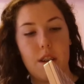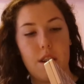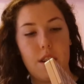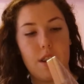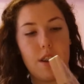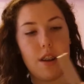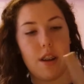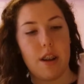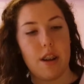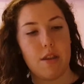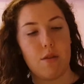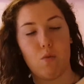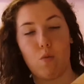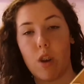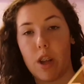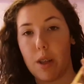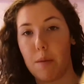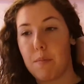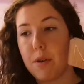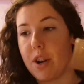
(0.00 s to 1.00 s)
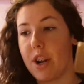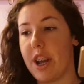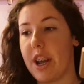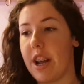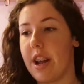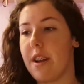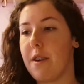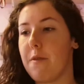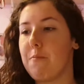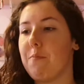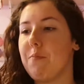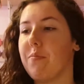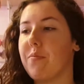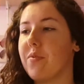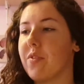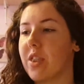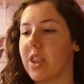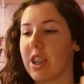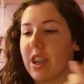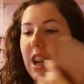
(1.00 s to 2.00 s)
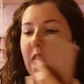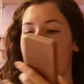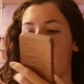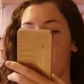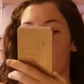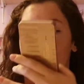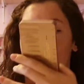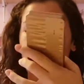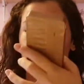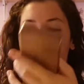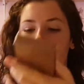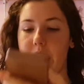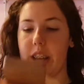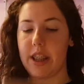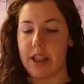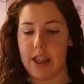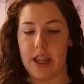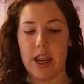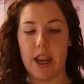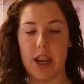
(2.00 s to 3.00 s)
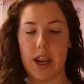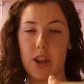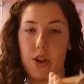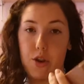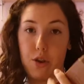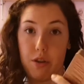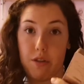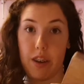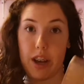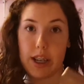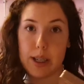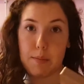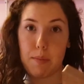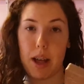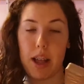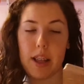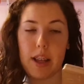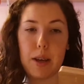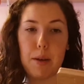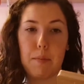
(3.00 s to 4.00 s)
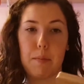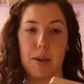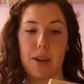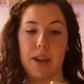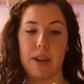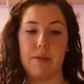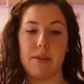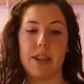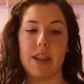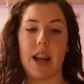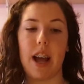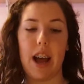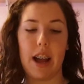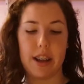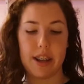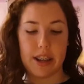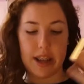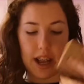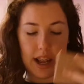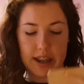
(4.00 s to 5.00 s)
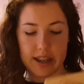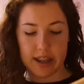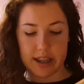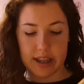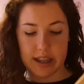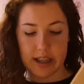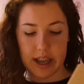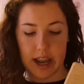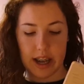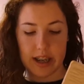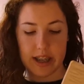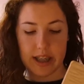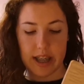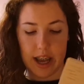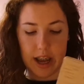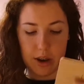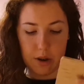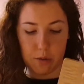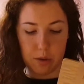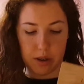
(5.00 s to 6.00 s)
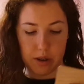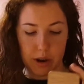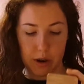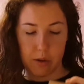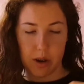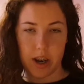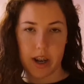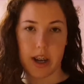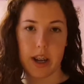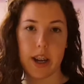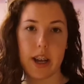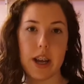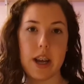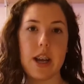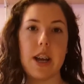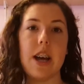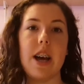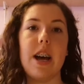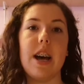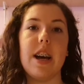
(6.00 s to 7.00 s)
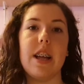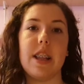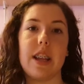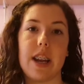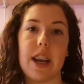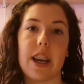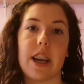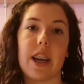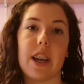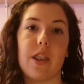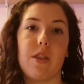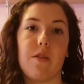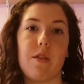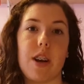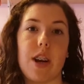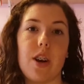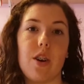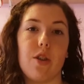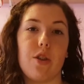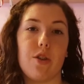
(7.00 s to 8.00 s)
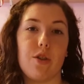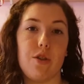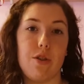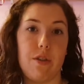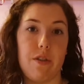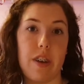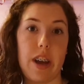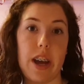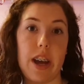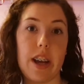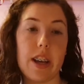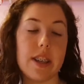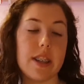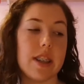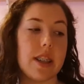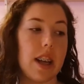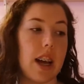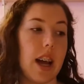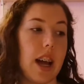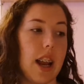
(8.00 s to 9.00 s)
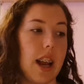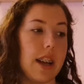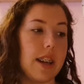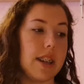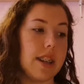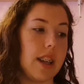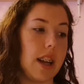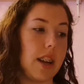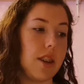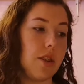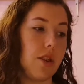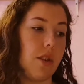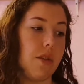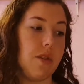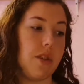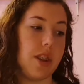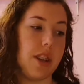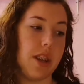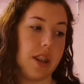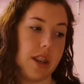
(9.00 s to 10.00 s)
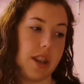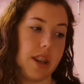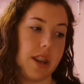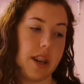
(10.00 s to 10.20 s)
Oh, it's really pretty. I really want to get the Too Faced palette, but I had to decide at the end whether I wanted the Naked 3 or the Too Faced, and I decided to go for the